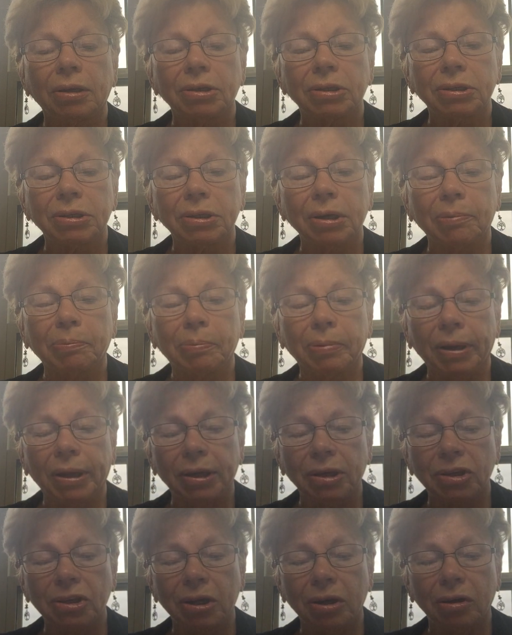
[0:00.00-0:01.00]

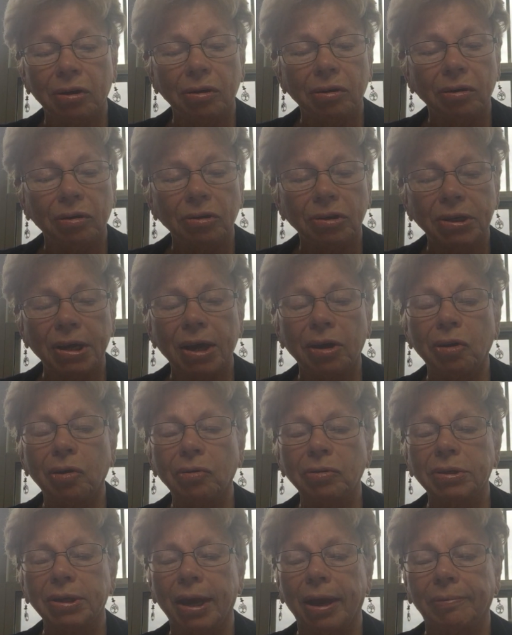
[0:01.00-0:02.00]
someplace here, San
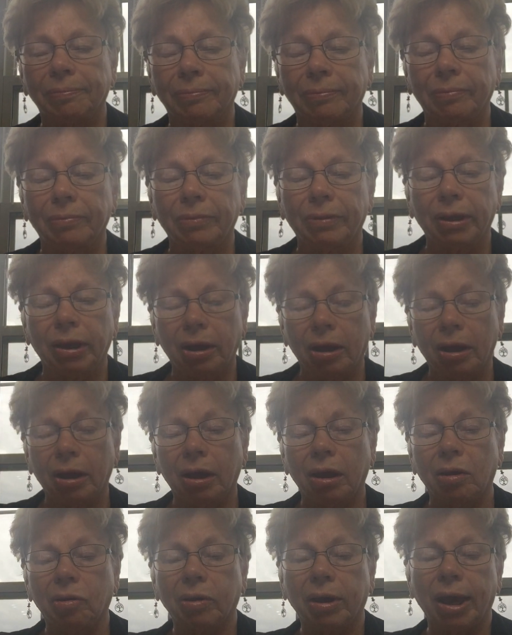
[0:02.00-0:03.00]
Jose.
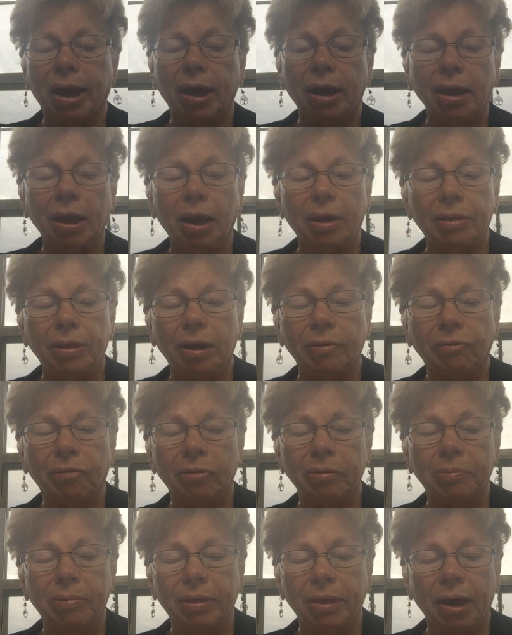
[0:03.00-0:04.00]
Okay, and then
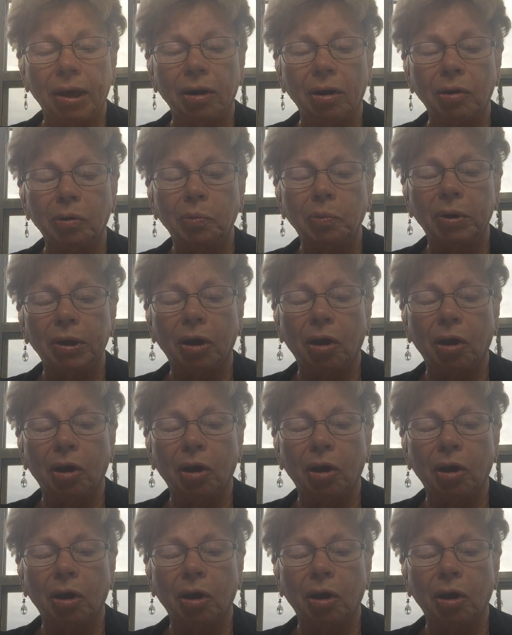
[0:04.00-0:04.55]
from there